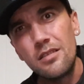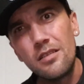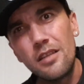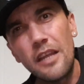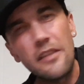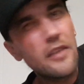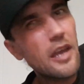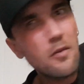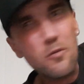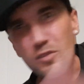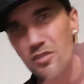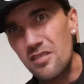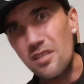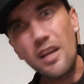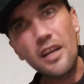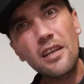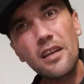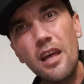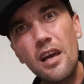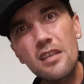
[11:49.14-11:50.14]
And that was
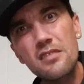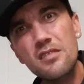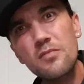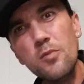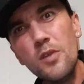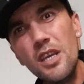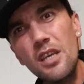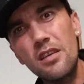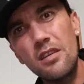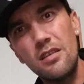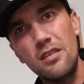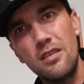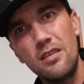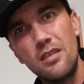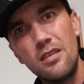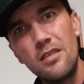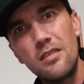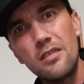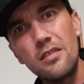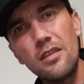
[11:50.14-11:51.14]
like last week.
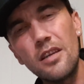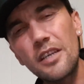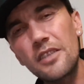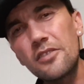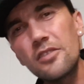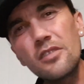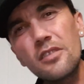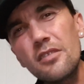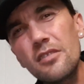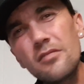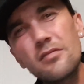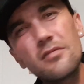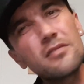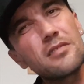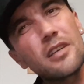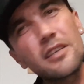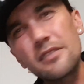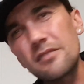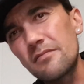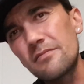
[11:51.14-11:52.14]
Like, you know, they're
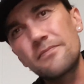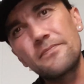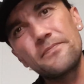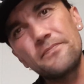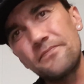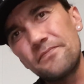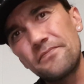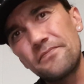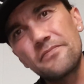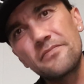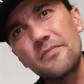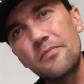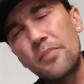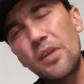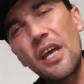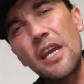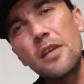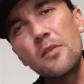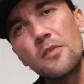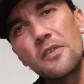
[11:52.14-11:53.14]
like
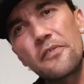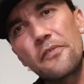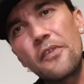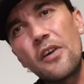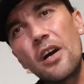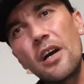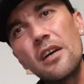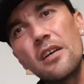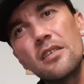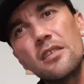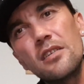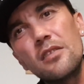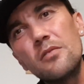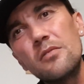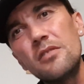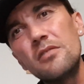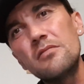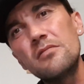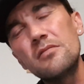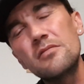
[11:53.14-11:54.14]
playing with fire. Oh
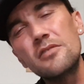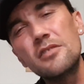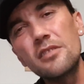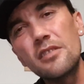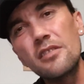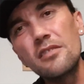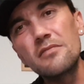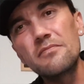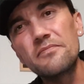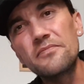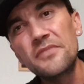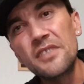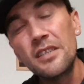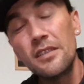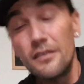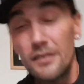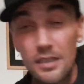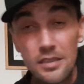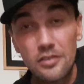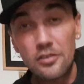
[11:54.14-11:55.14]
well, you know.
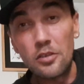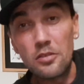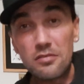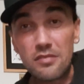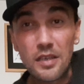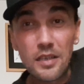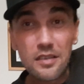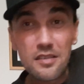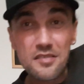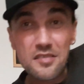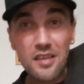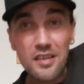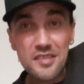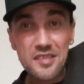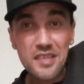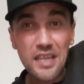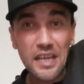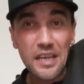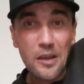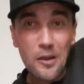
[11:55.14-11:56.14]
Good thing is I
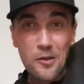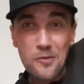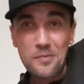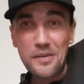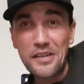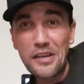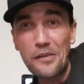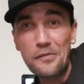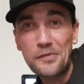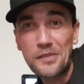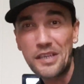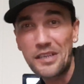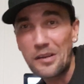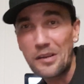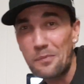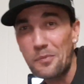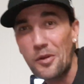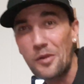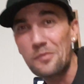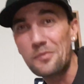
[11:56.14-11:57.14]
stay home enough that I
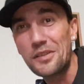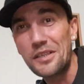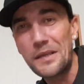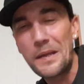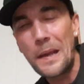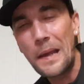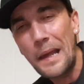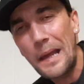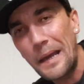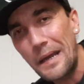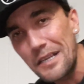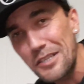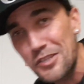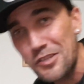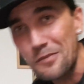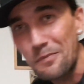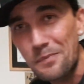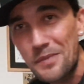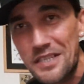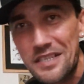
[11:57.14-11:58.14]
probably I
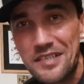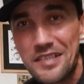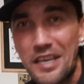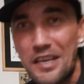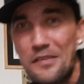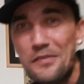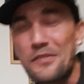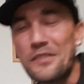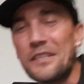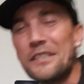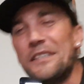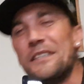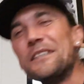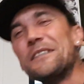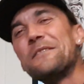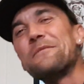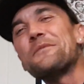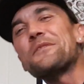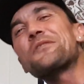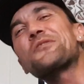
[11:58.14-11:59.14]
should be safe.
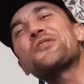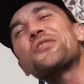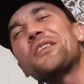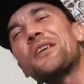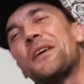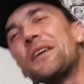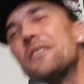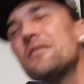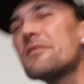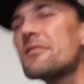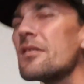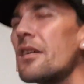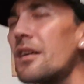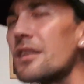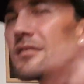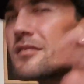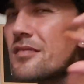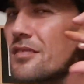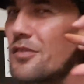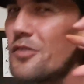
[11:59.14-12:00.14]
But yeah,
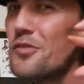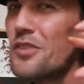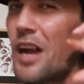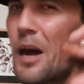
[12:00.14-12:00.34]
Eastside salute.